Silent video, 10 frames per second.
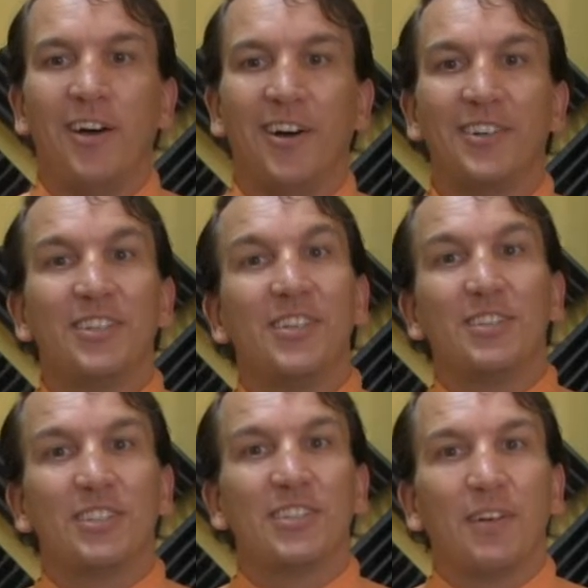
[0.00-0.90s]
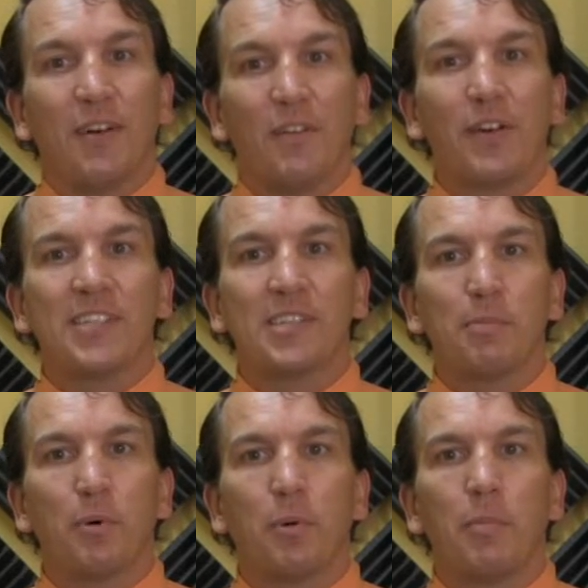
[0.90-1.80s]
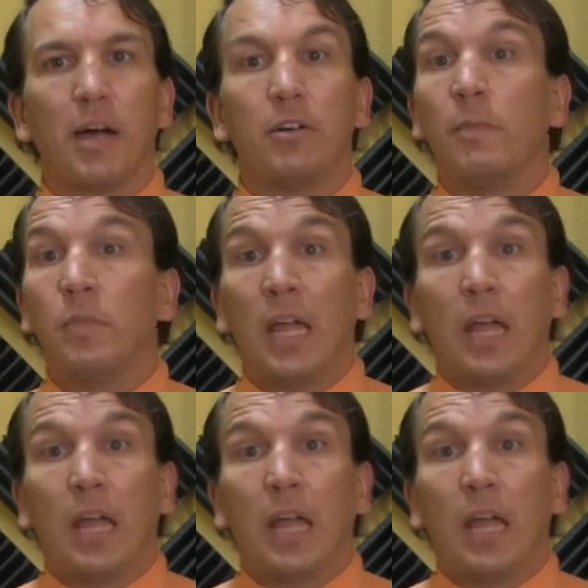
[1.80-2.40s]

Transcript: It's just a very simple reminder,